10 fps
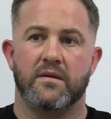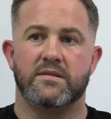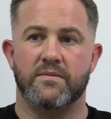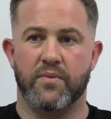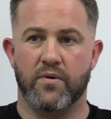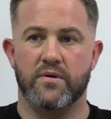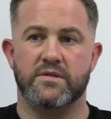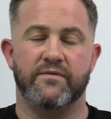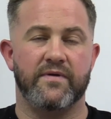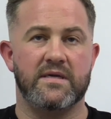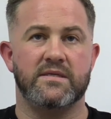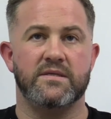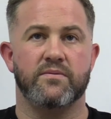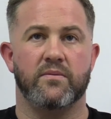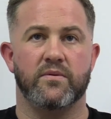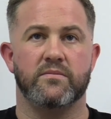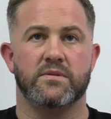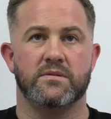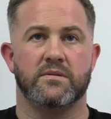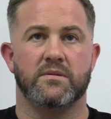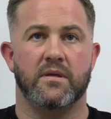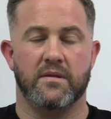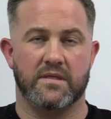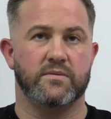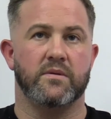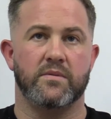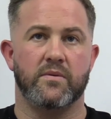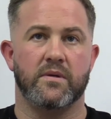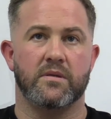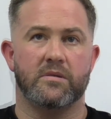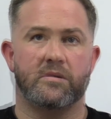it's important to face these problems, and that's what I'm doing.